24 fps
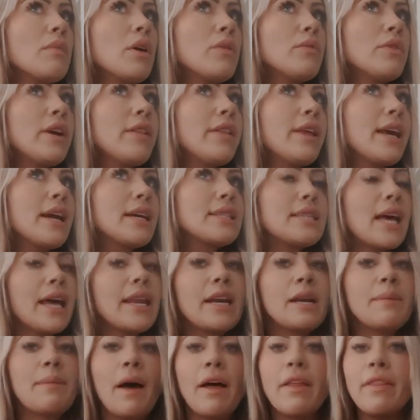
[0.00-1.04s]
really
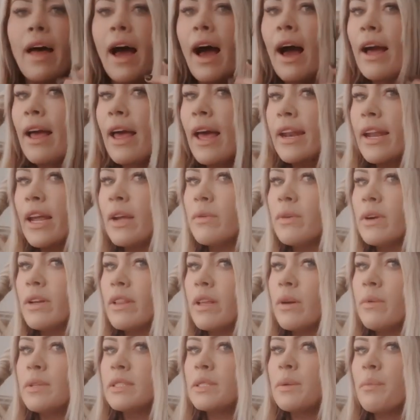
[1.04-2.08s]
excited about that, and I
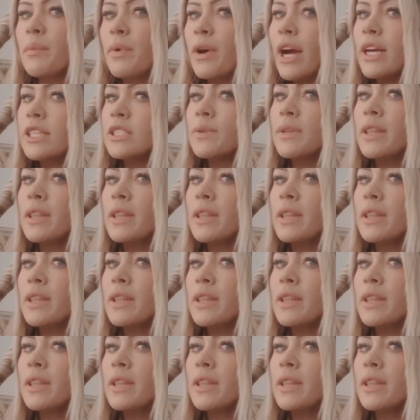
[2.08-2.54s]
really was impressed